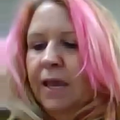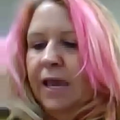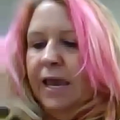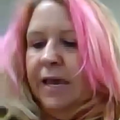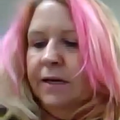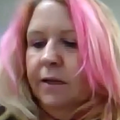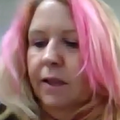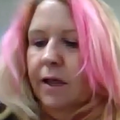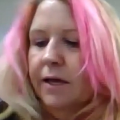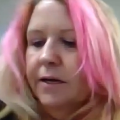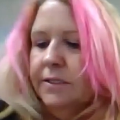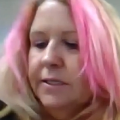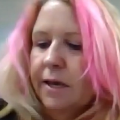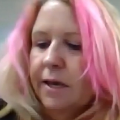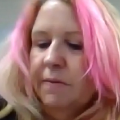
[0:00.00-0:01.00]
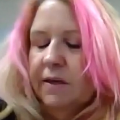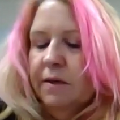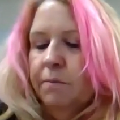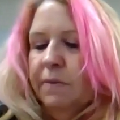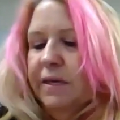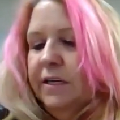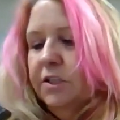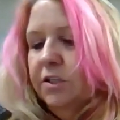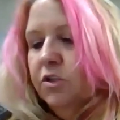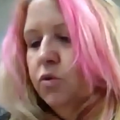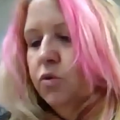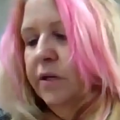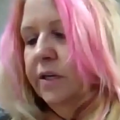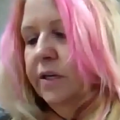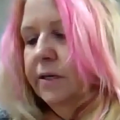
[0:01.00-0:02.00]
And a lot of time it can be
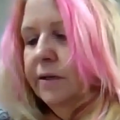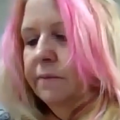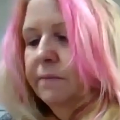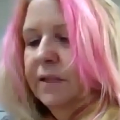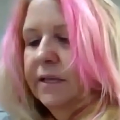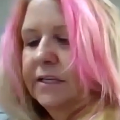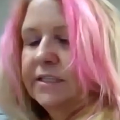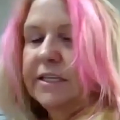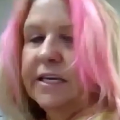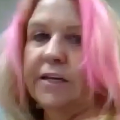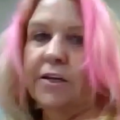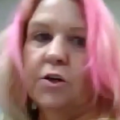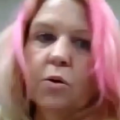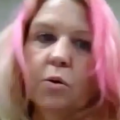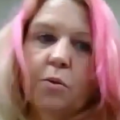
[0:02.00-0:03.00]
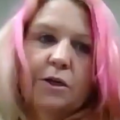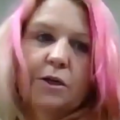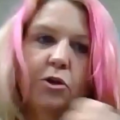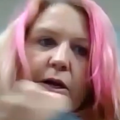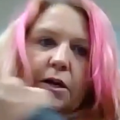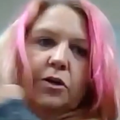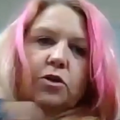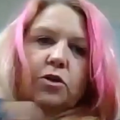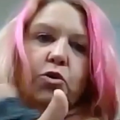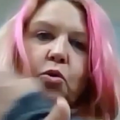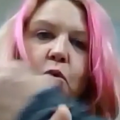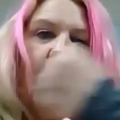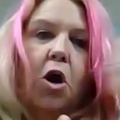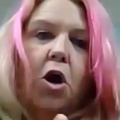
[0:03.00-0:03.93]
extremely tender when we try to do